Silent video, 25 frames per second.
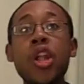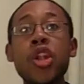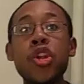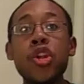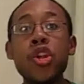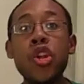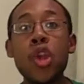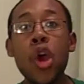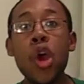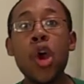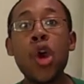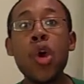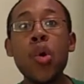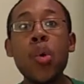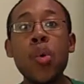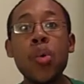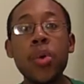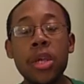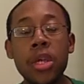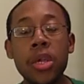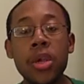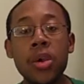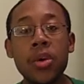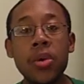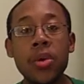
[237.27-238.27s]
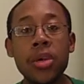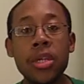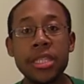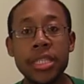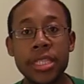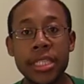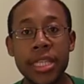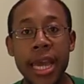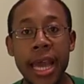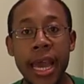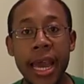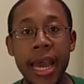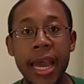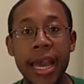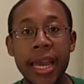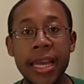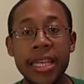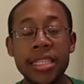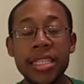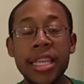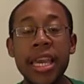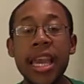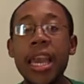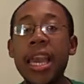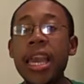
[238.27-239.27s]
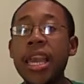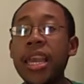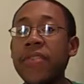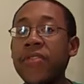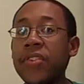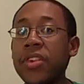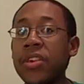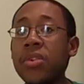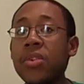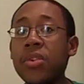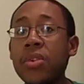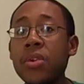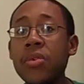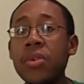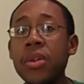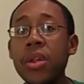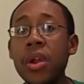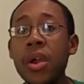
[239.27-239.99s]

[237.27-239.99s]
know your size. If you don't